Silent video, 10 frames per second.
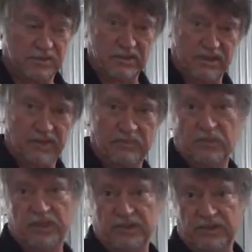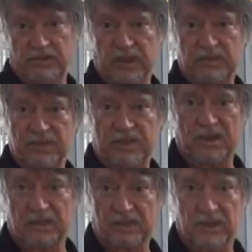This is the endpoint that you and I have
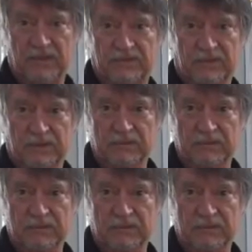been talking about